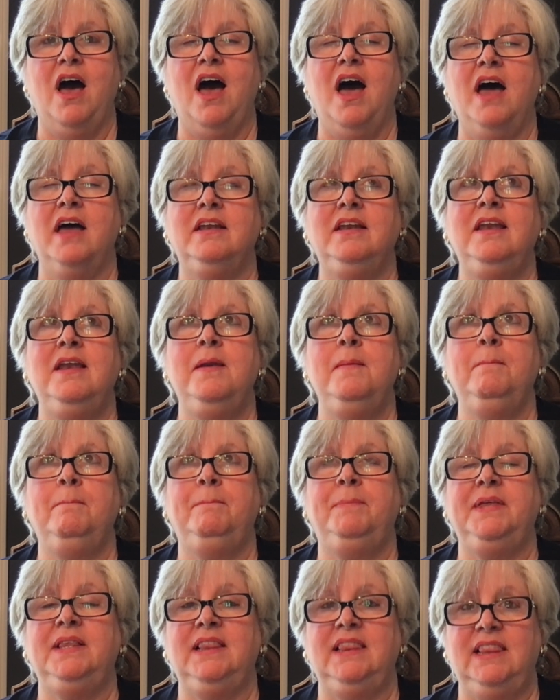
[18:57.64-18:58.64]

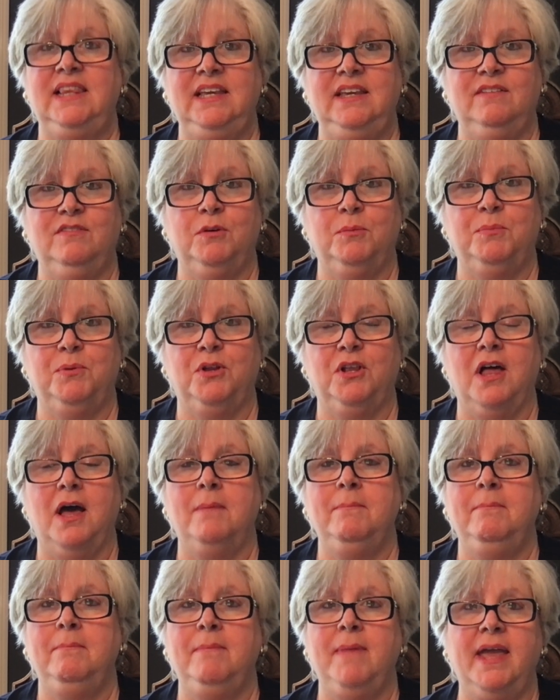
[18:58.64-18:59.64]
unbelievable,
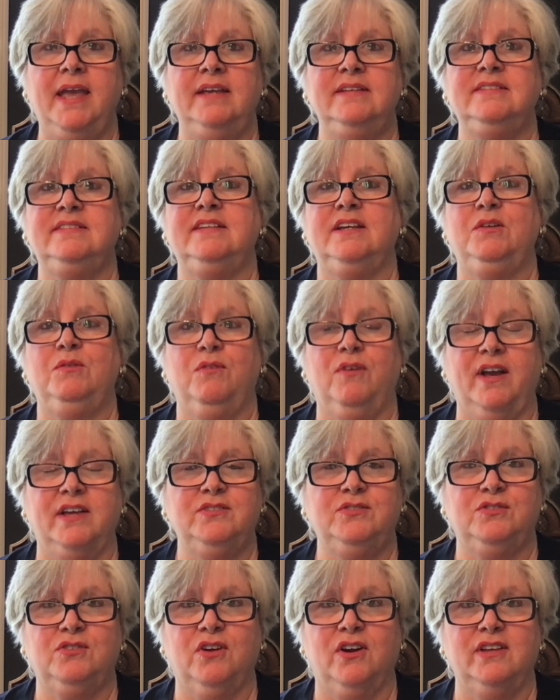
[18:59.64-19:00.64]
amazing
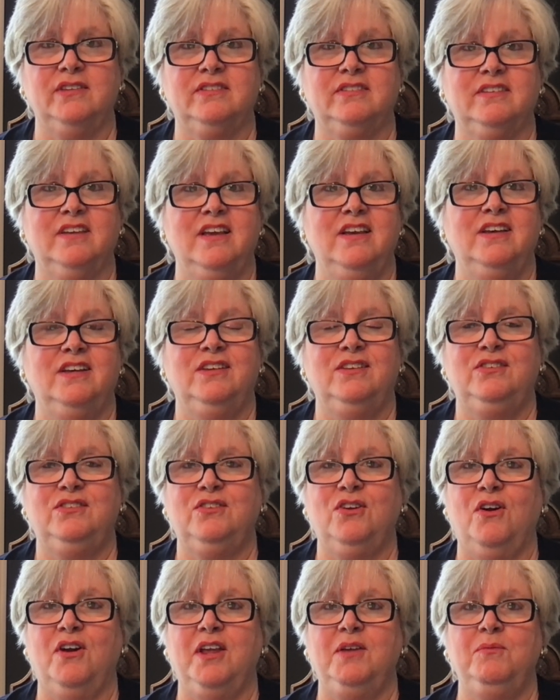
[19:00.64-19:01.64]
restaurants,
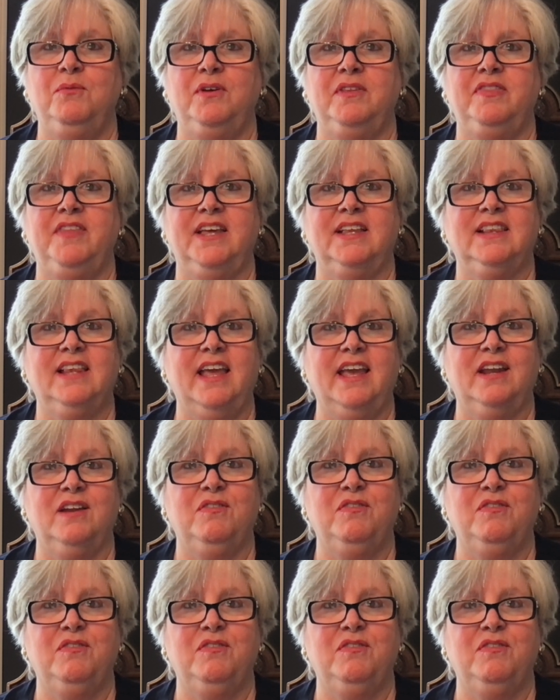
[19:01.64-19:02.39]
starting with the Atlanta